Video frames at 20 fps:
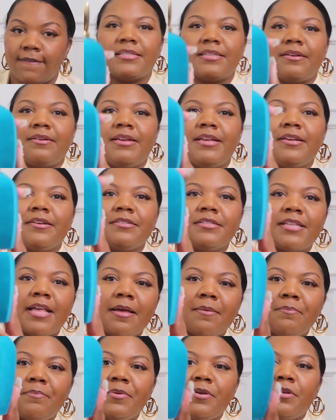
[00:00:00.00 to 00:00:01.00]
So here's
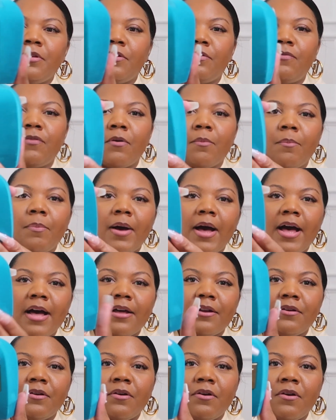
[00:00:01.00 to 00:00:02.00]
that beautiful
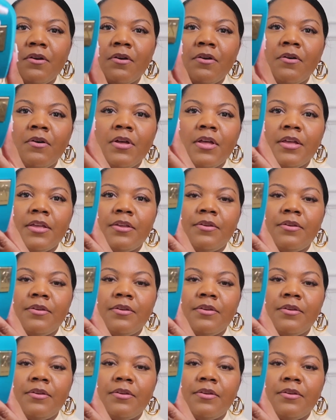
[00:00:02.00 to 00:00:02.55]
bottle.